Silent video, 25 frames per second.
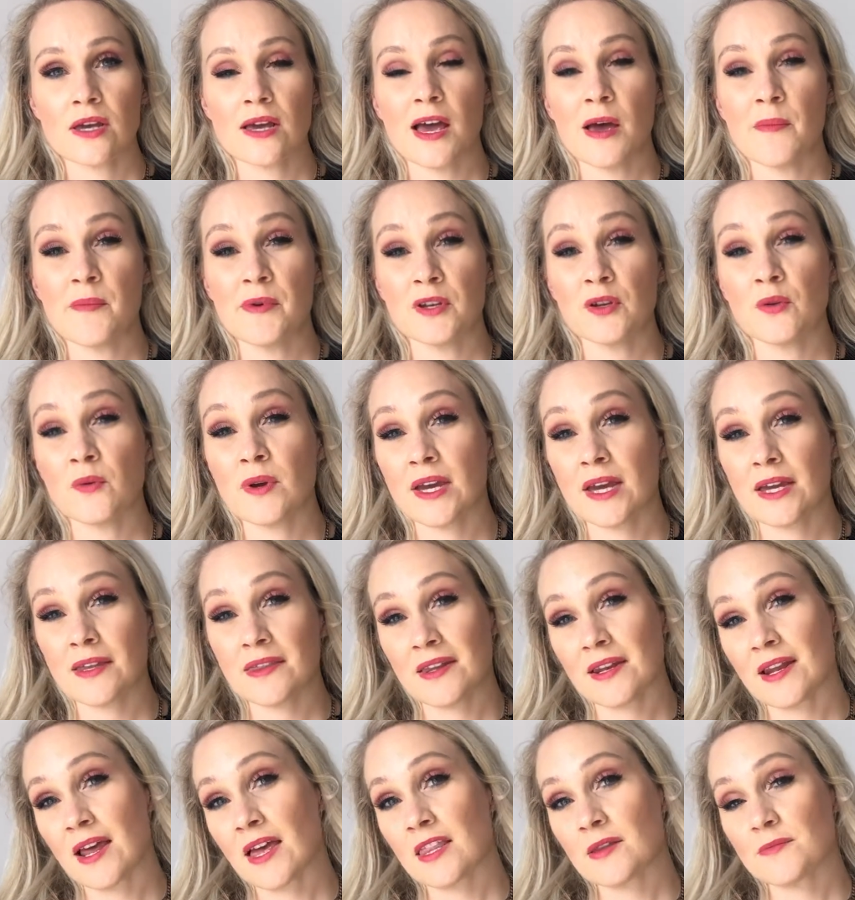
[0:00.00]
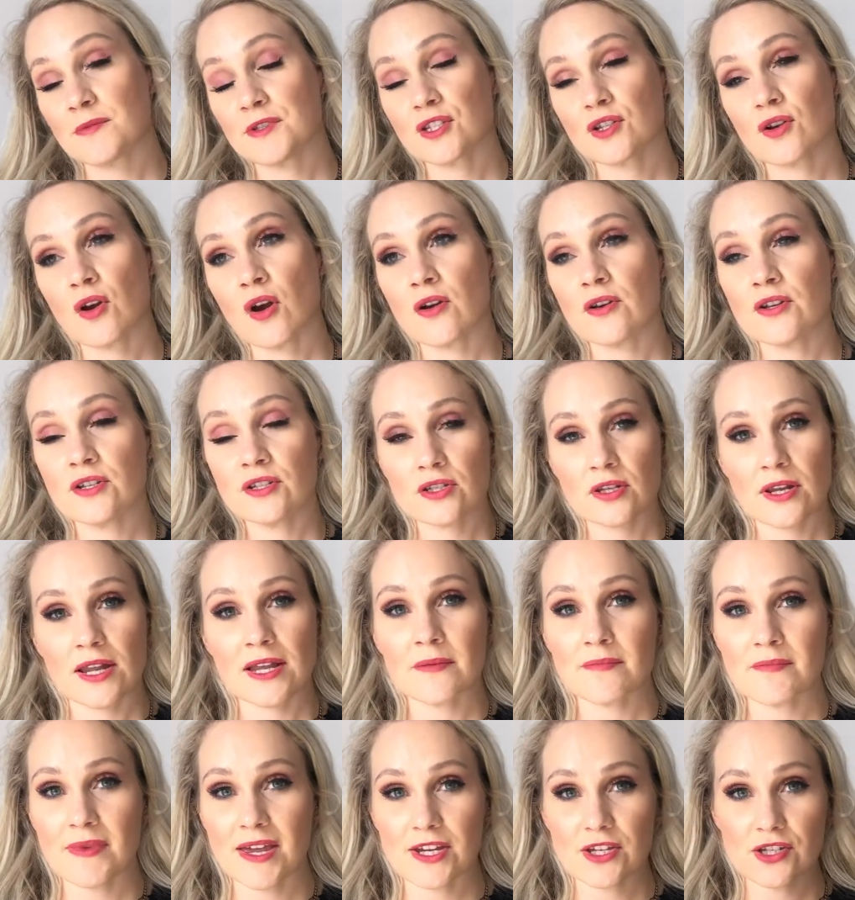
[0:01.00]
a bit quicker than other mascaras, so
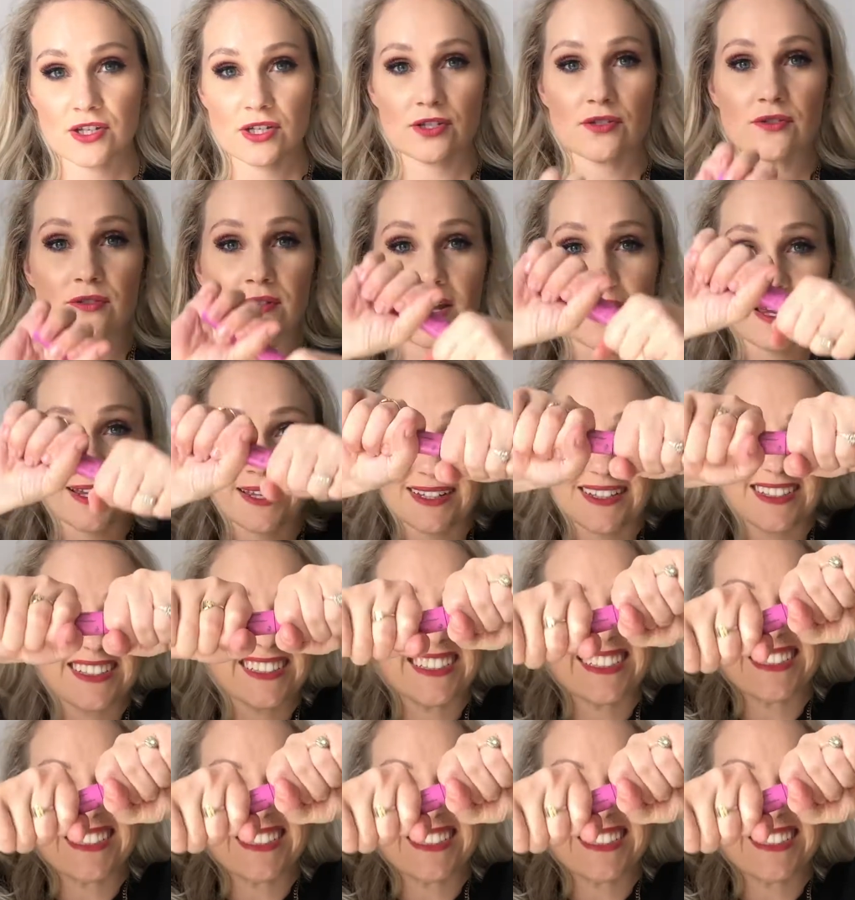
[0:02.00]
like make sure to like